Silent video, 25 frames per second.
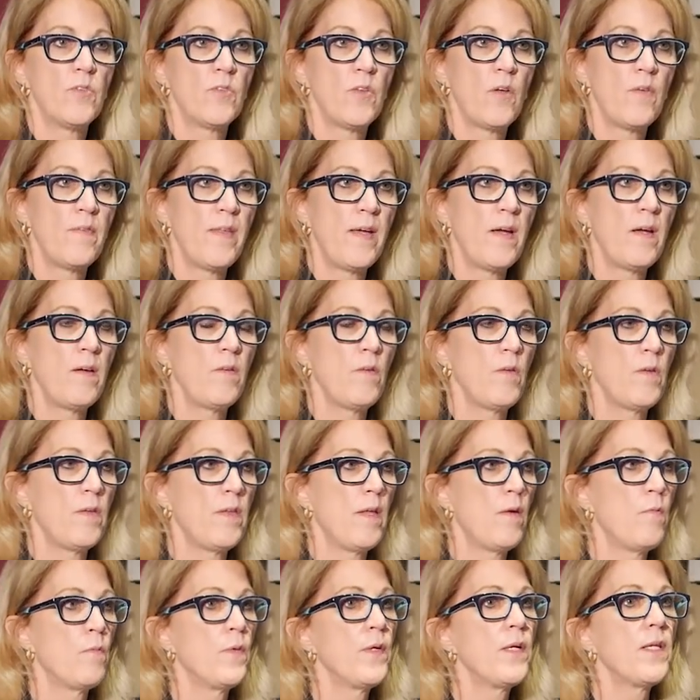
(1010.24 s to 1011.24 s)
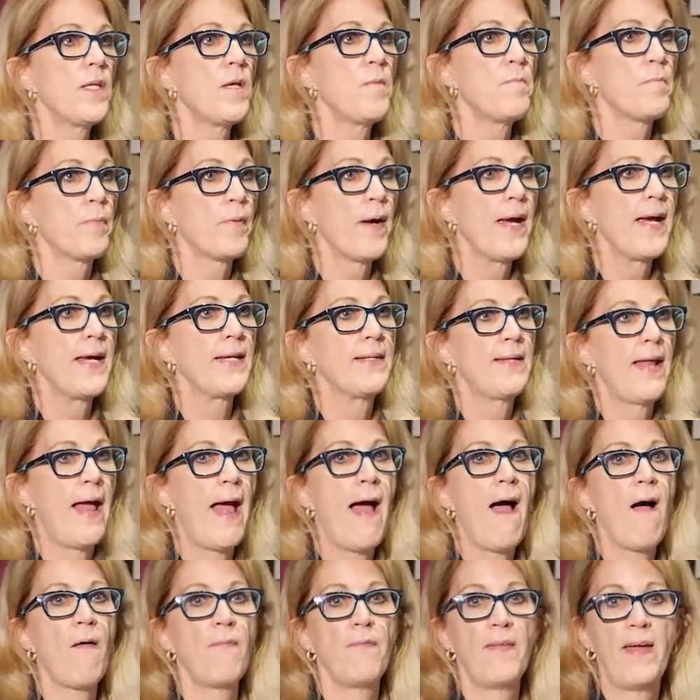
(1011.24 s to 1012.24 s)
so they really break
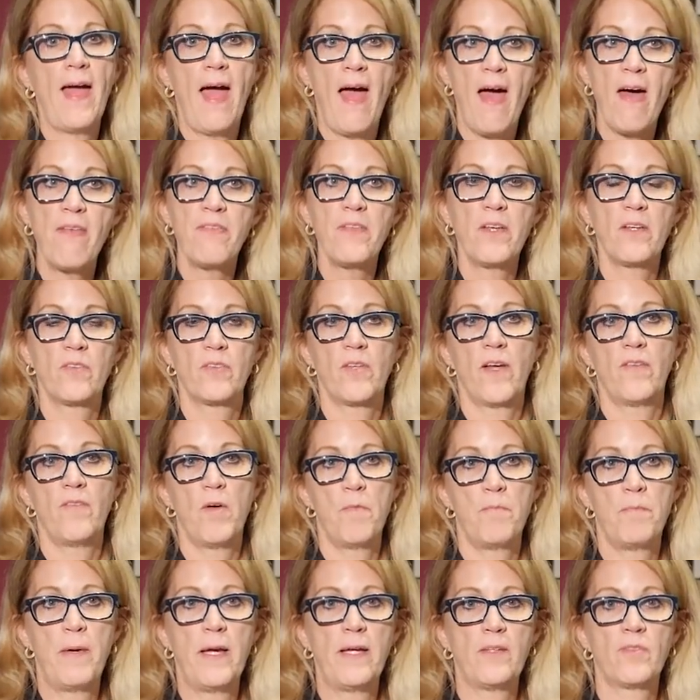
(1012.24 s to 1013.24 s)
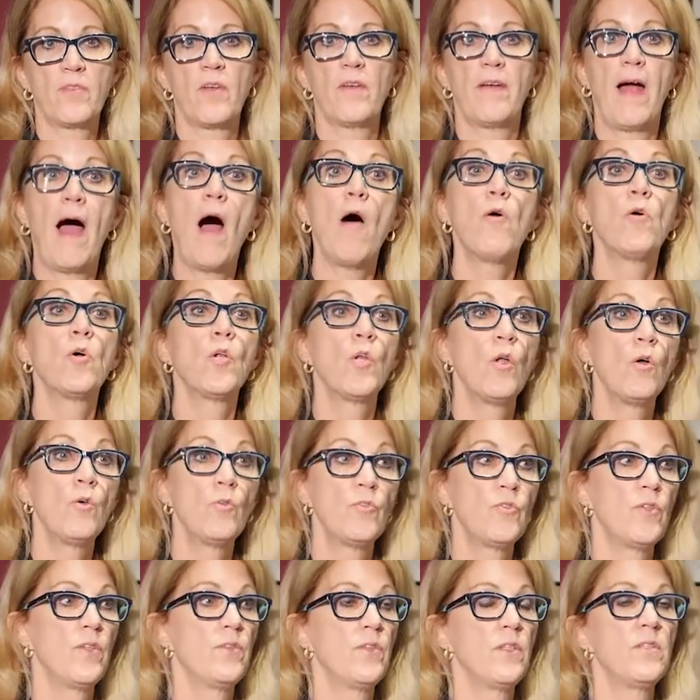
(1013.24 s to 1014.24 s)
down the ethics of it based on how
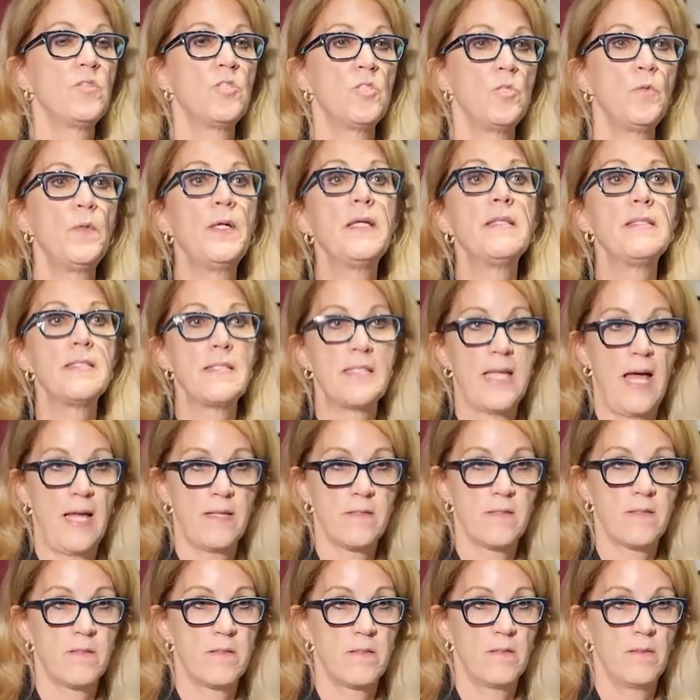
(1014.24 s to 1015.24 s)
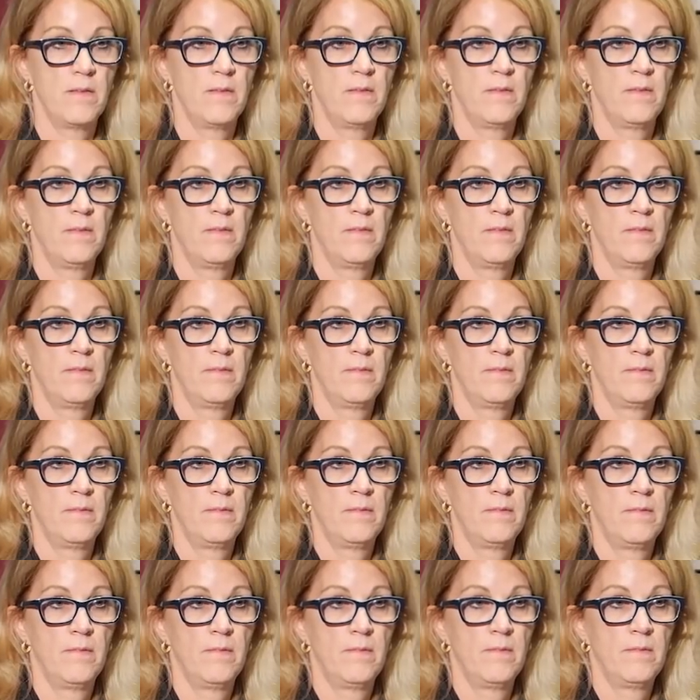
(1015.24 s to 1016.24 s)
close is it to incest,
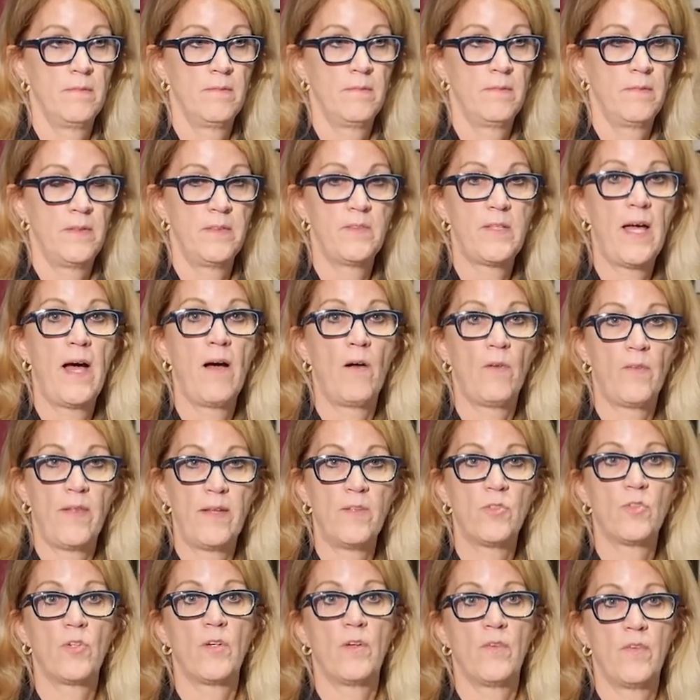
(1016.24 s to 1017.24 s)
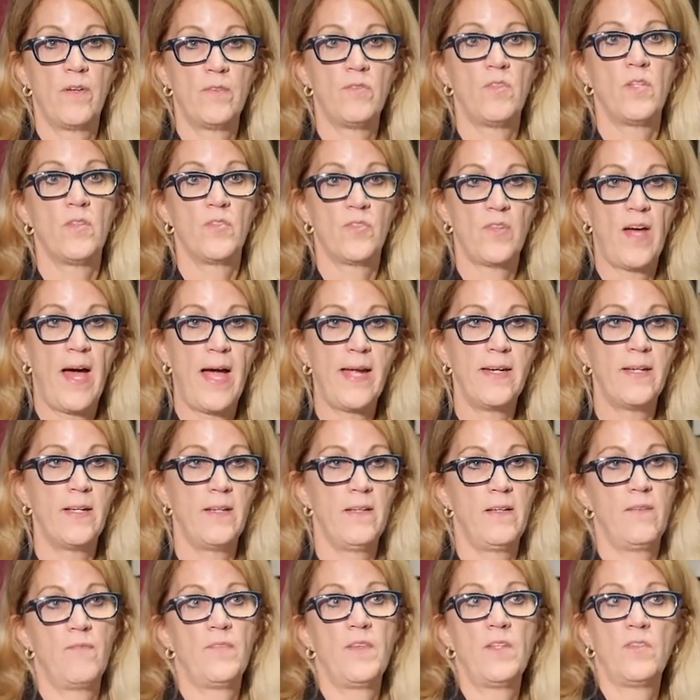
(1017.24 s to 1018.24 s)
is how they sort of had decided
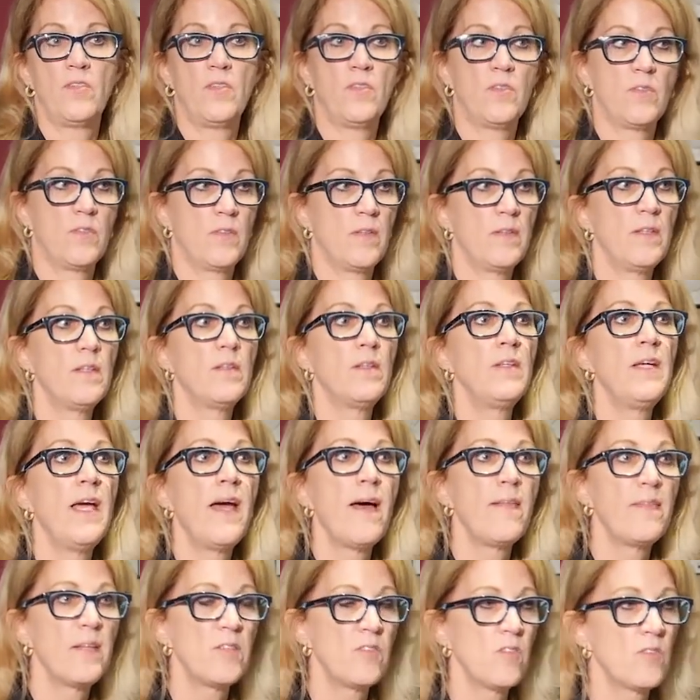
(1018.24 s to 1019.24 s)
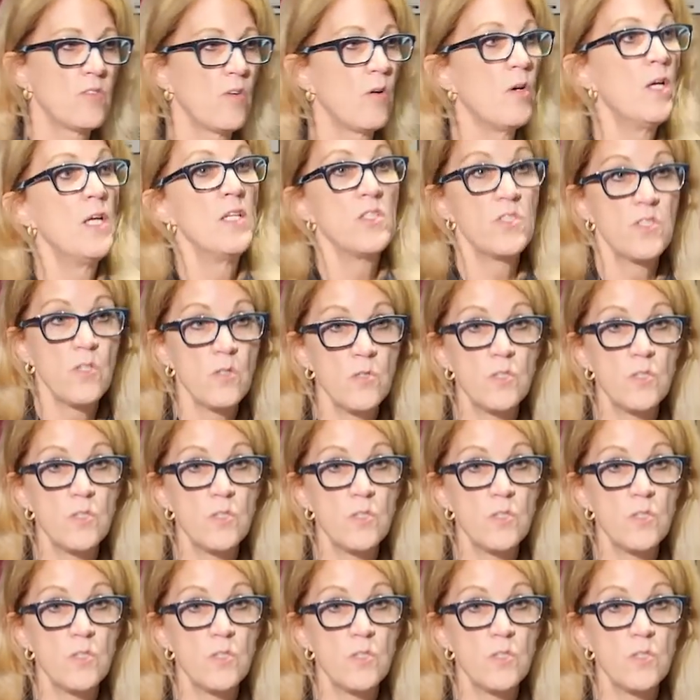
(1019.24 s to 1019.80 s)
if this is so